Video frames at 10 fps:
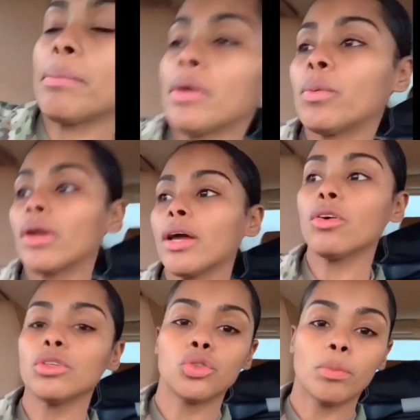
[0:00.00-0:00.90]
when I
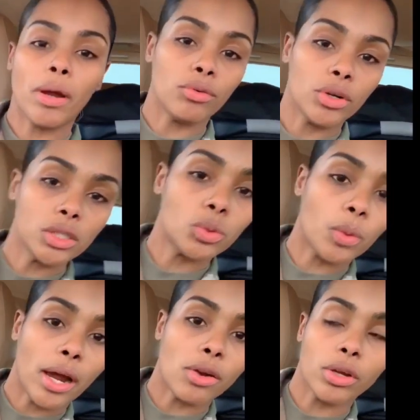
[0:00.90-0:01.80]
go into my ruts
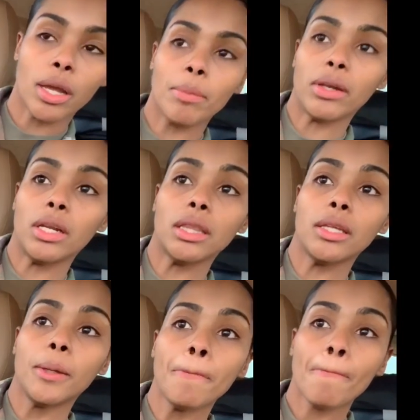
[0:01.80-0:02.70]
where I don't care about
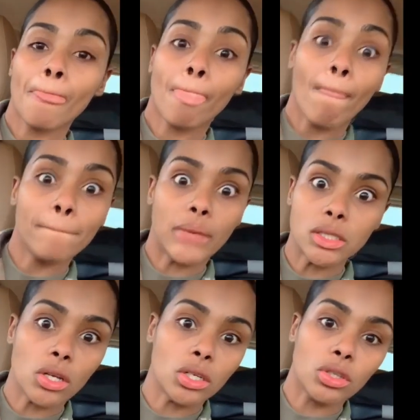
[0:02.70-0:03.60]
nothing, it
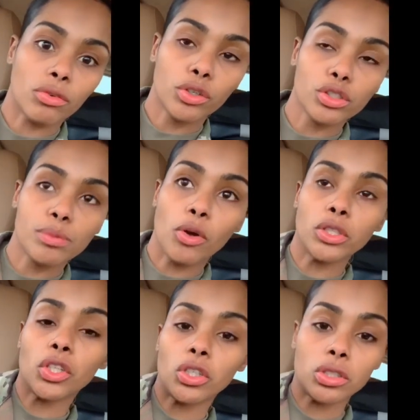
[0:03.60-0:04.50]
starts off real small. It
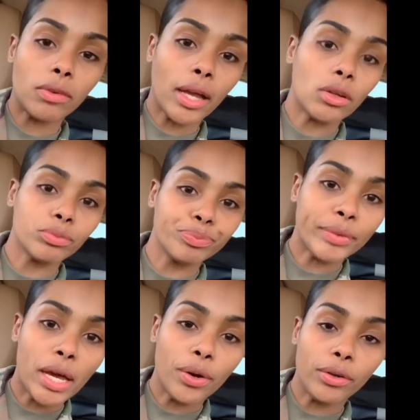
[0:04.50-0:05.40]
starts off like I
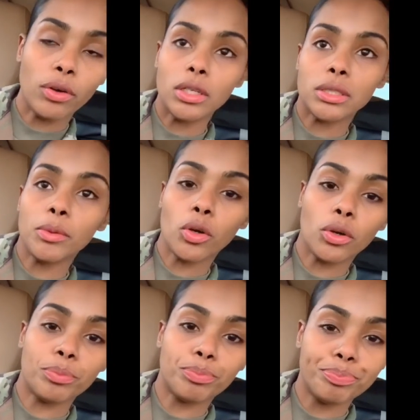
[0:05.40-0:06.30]
don't have no lunch, let me go
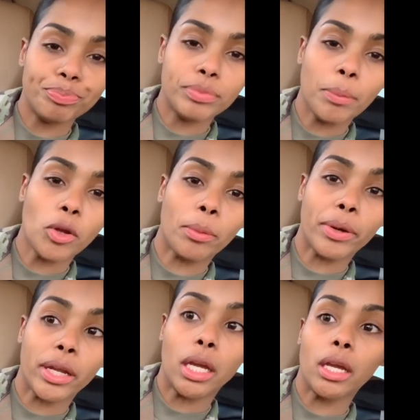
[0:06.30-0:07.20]
to
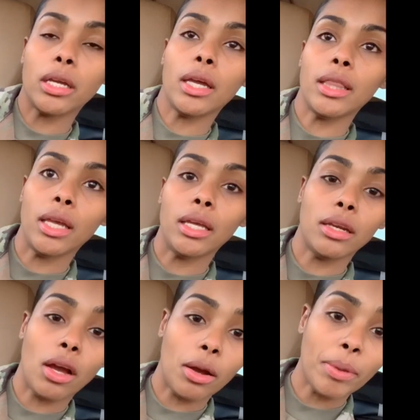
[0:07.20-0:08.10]
Burger King, and then
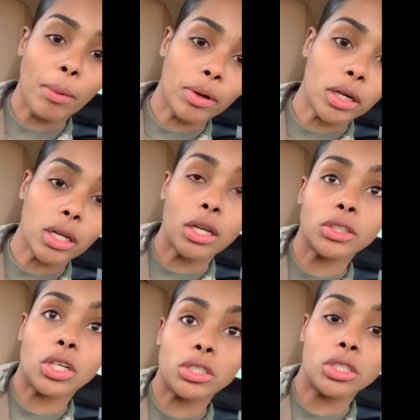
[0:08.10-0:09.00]
that Burger King
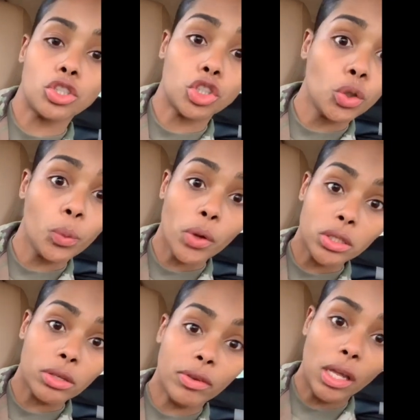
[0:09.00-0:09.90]
turns into 2
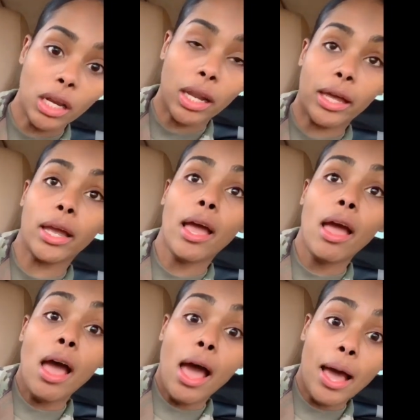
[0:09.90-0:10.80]
weeks of eating like
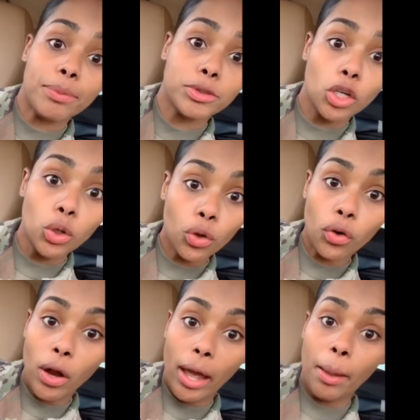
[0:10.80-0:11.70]
absolute
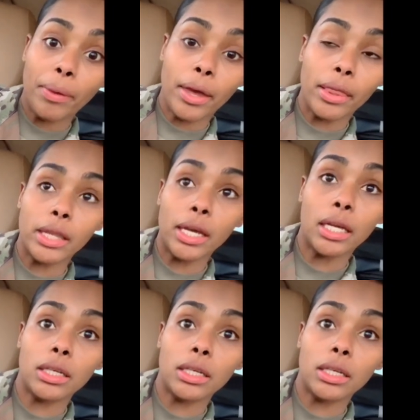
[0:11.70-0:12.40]
crap, and then